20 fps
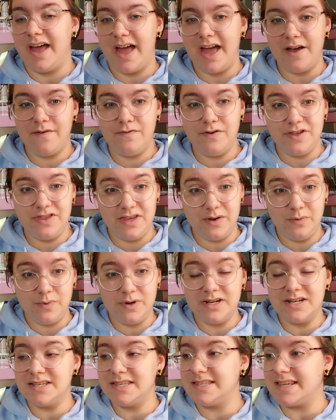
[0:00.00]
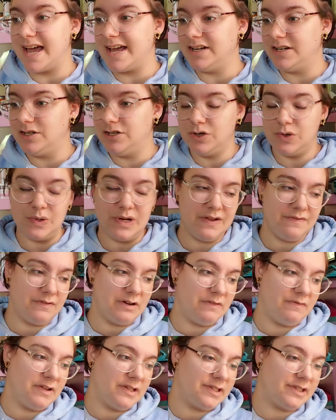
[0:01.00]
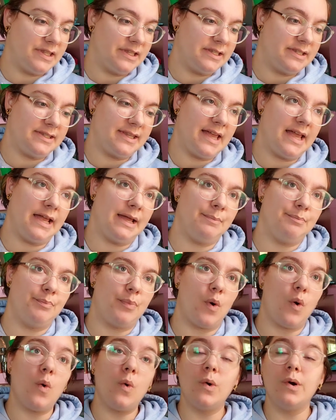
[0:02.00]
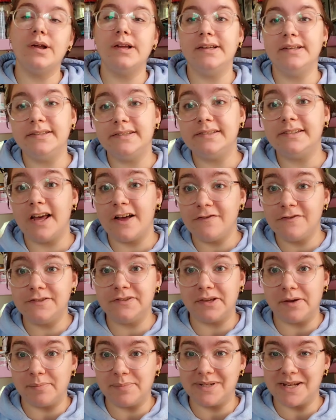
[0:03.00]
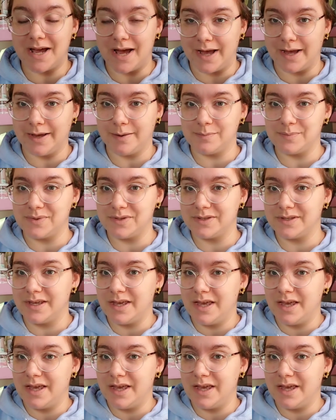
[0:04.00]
everything we decide to do, even if it's the same boring stuff sometimes,